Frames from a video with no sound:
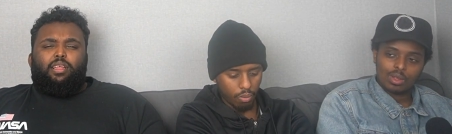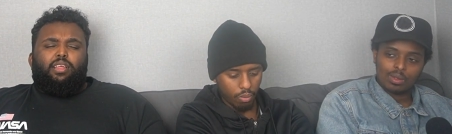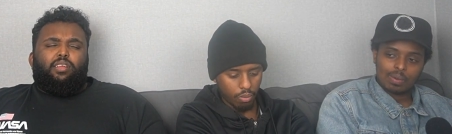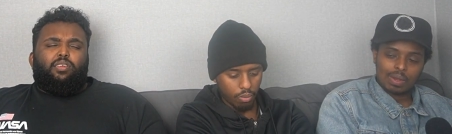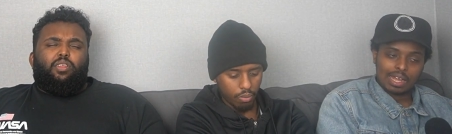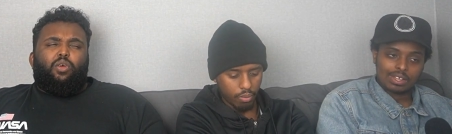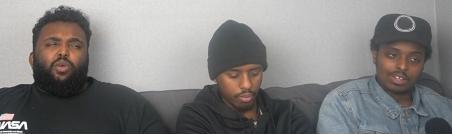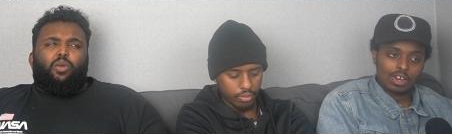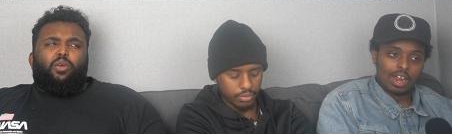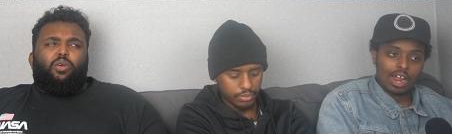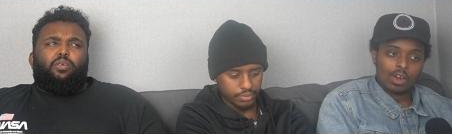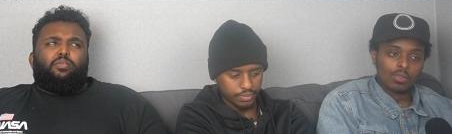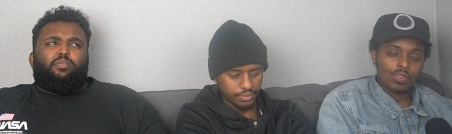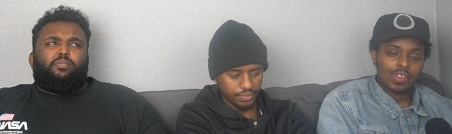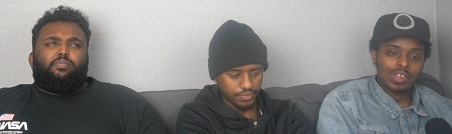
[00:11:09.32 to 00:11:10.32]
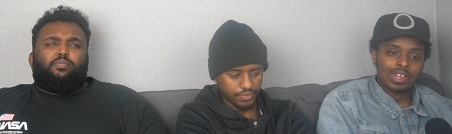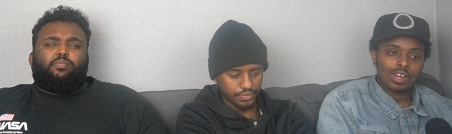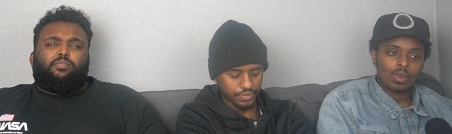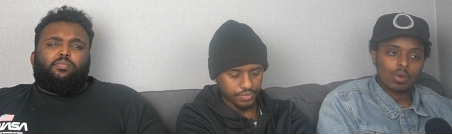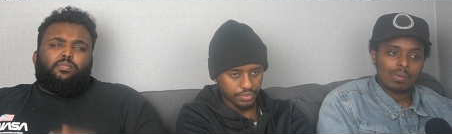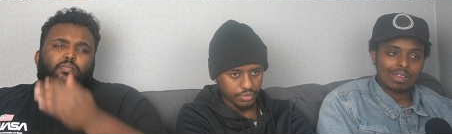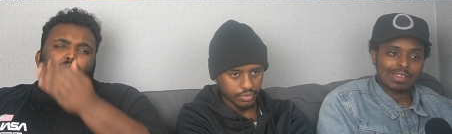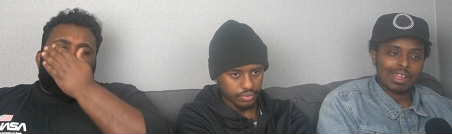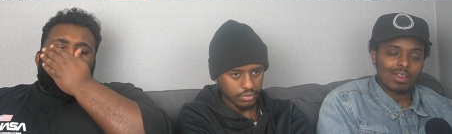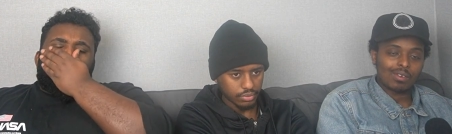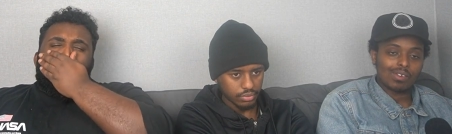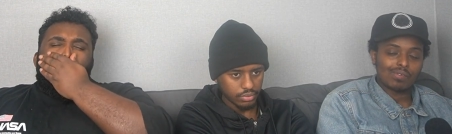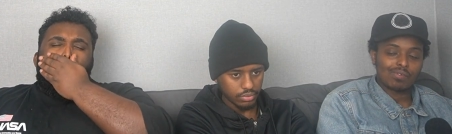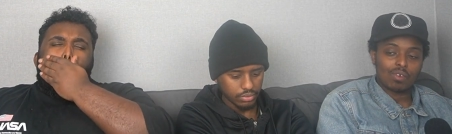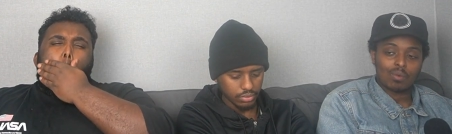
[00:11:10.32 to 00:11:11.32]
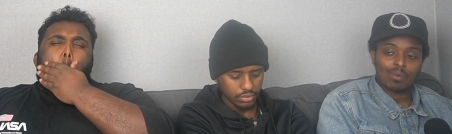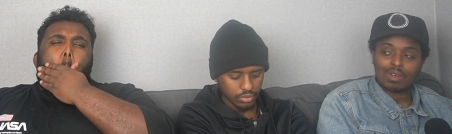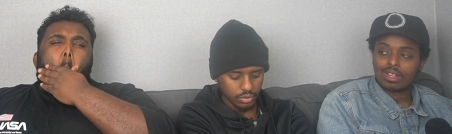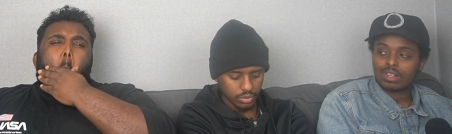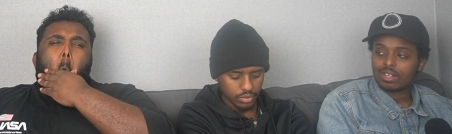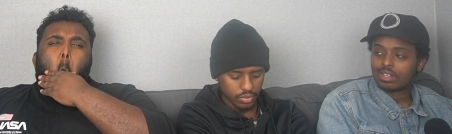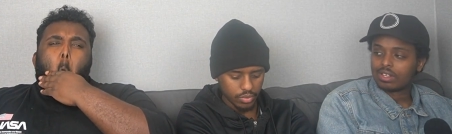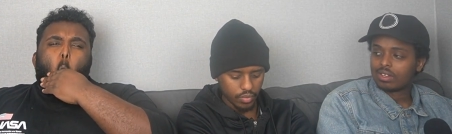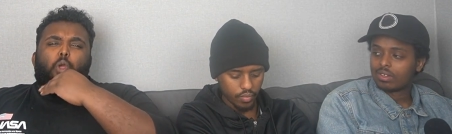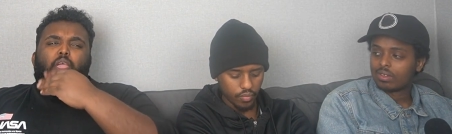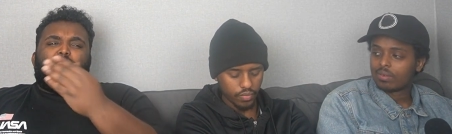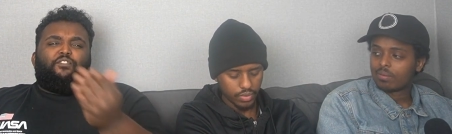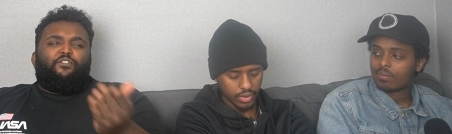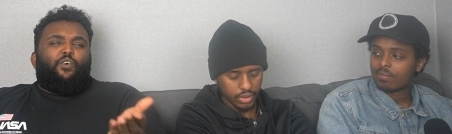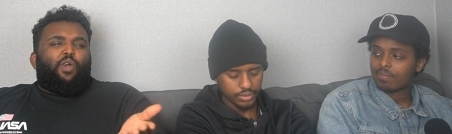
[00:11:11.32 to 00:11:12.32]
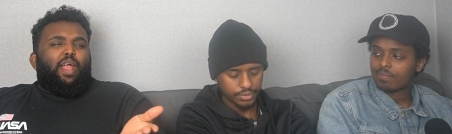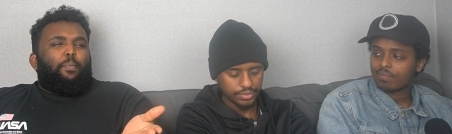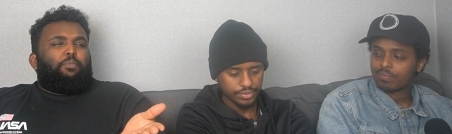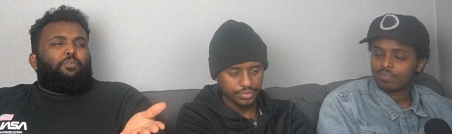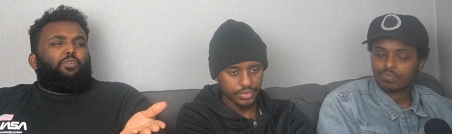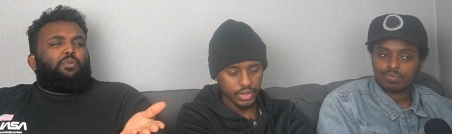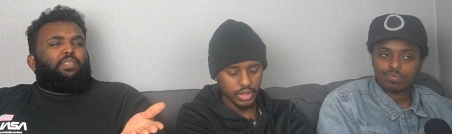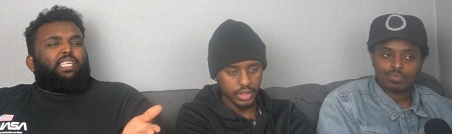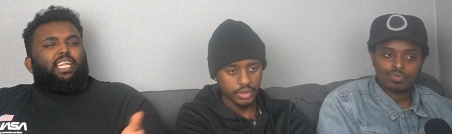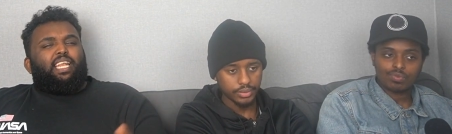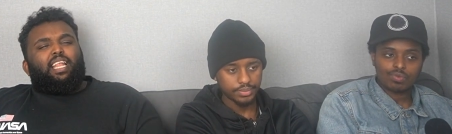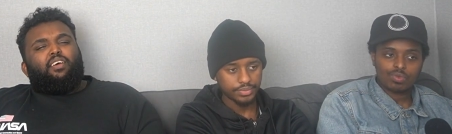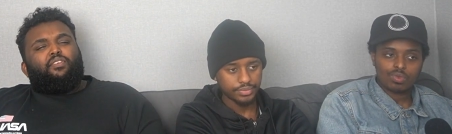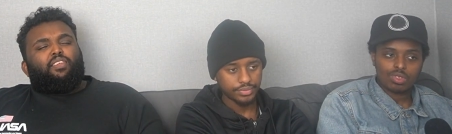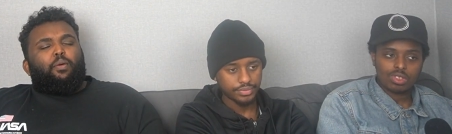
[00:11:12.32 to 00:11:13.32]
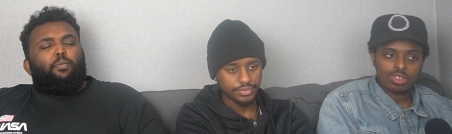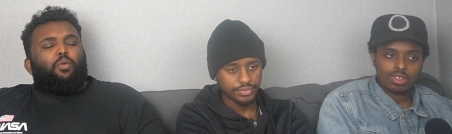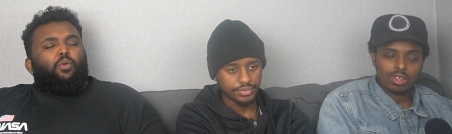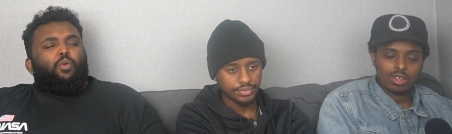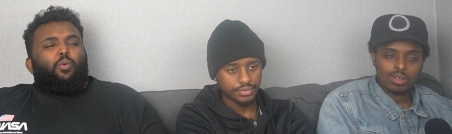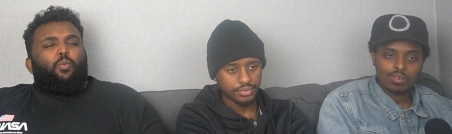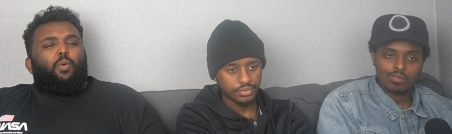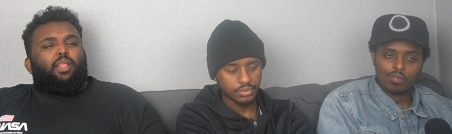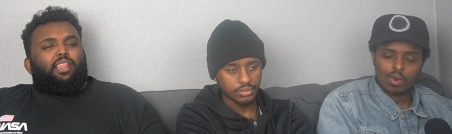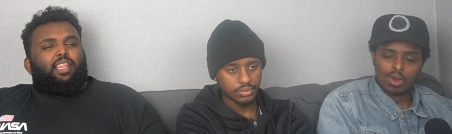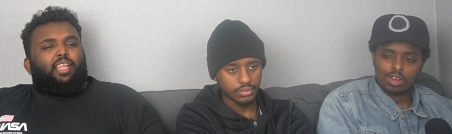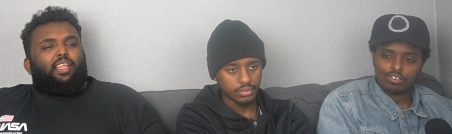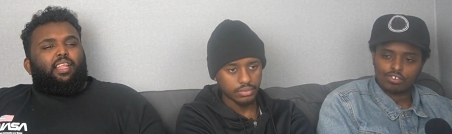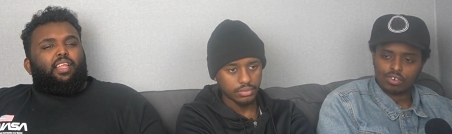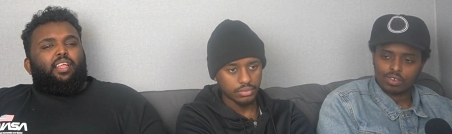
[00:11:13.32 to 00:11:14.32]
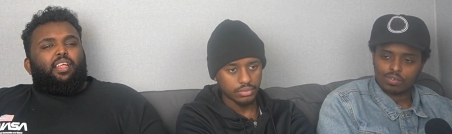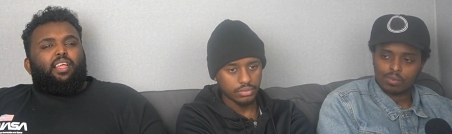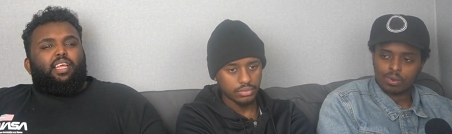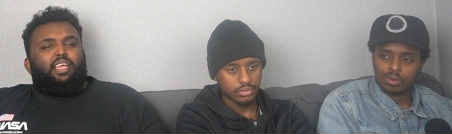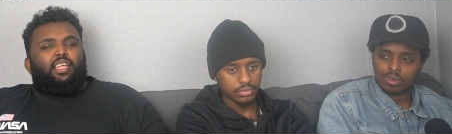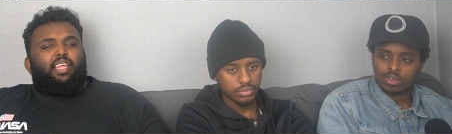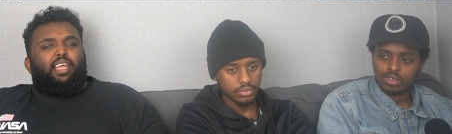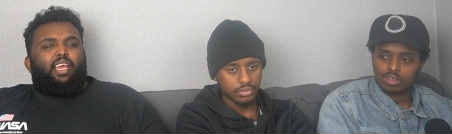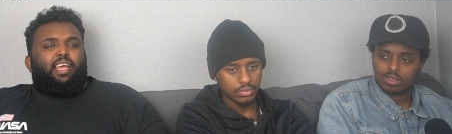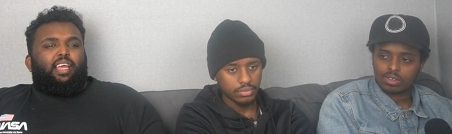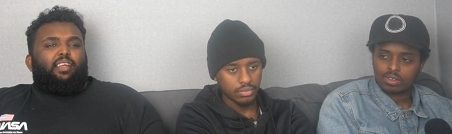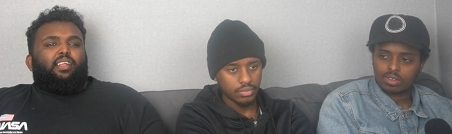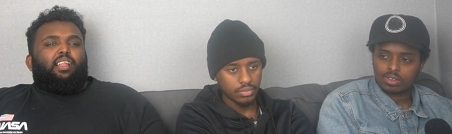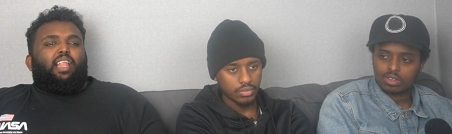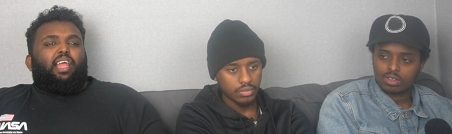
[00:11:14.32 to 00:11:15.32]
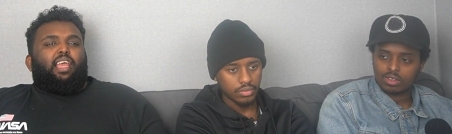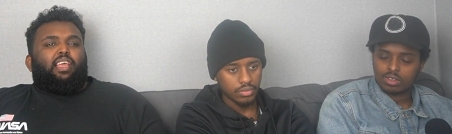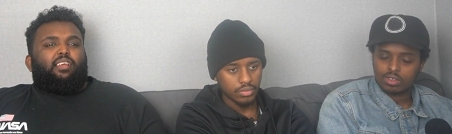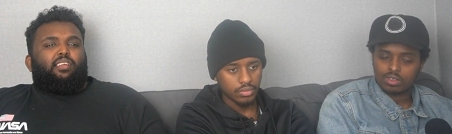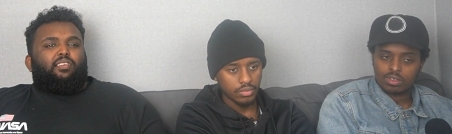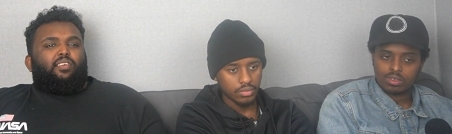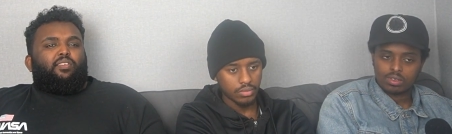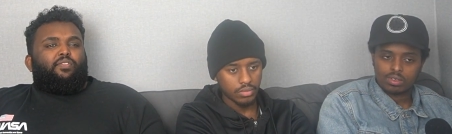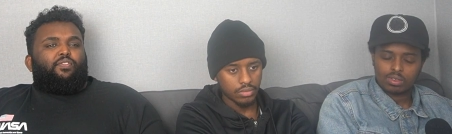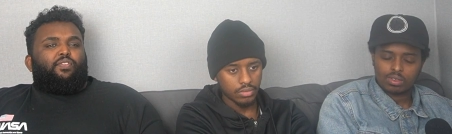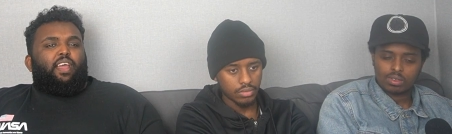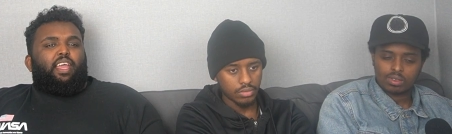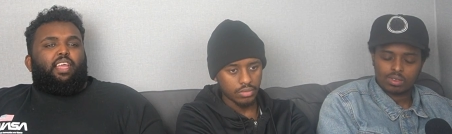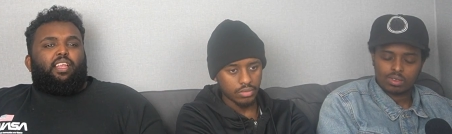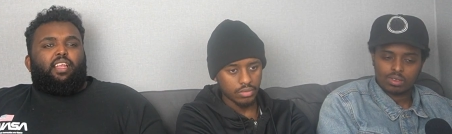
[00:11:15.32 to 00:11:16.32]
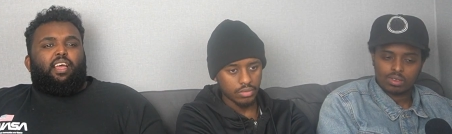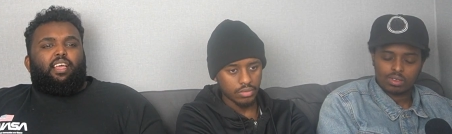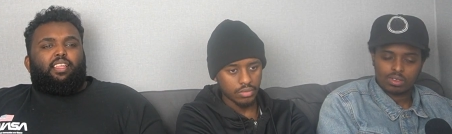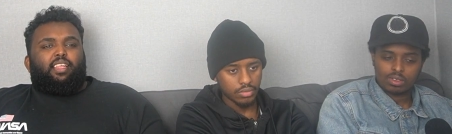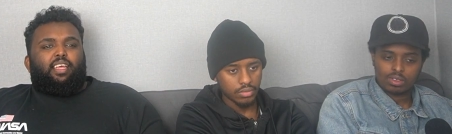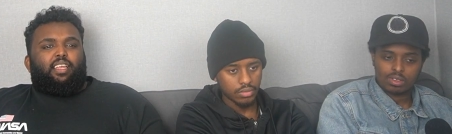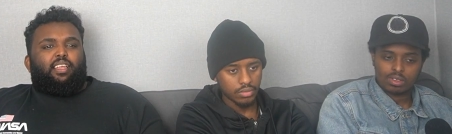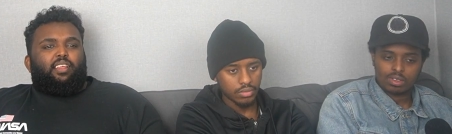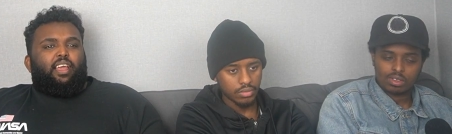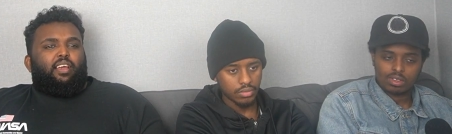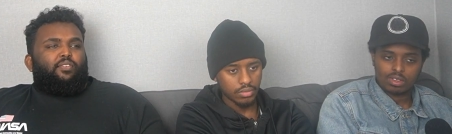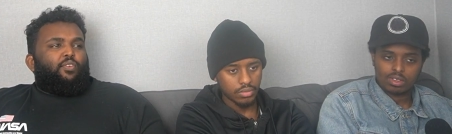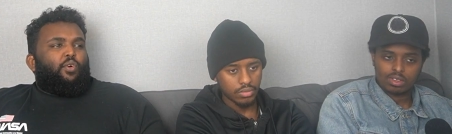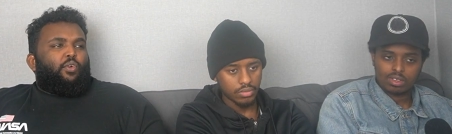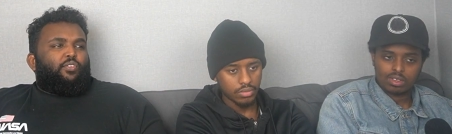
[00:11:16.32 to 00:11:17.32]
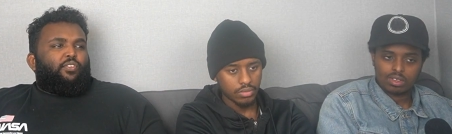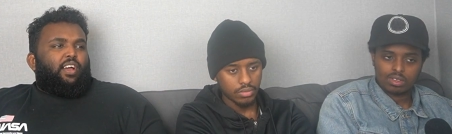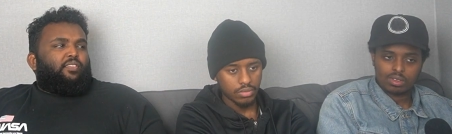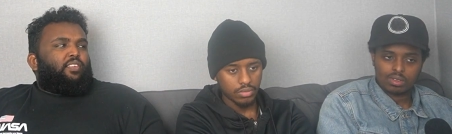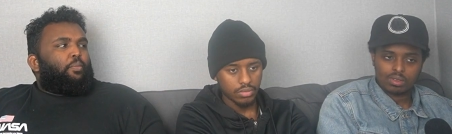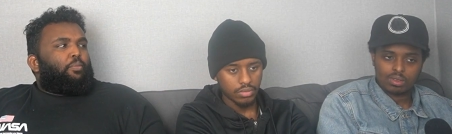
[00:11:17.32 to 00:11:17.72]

Speaker 1: Like, then, I don't think they're gonna go back to Aaron for a while.
Speaker 2: We have four episodes left. I don't know. What four? Are you sure it's four? Yeah, like eight, nine, ten. Yeah, four or five